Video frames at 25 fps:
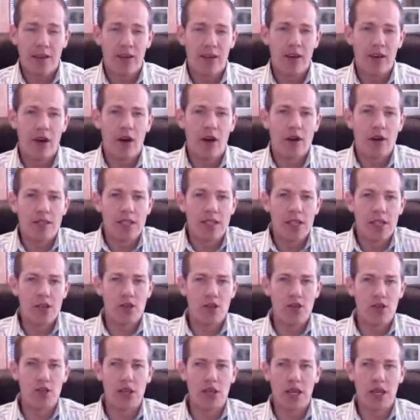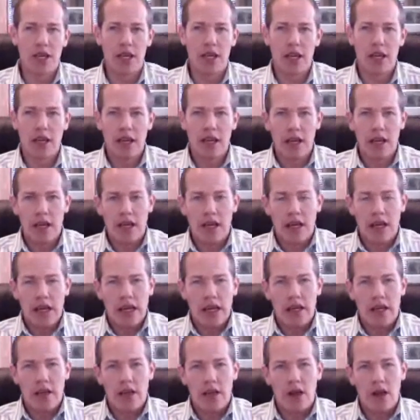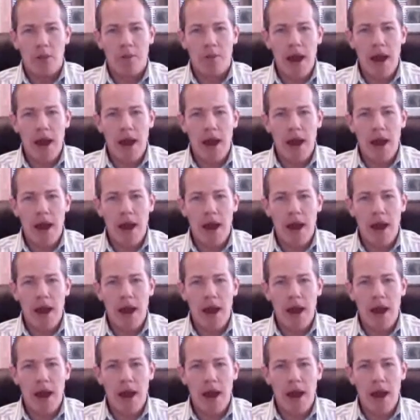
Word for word: you know, it's interesting you know,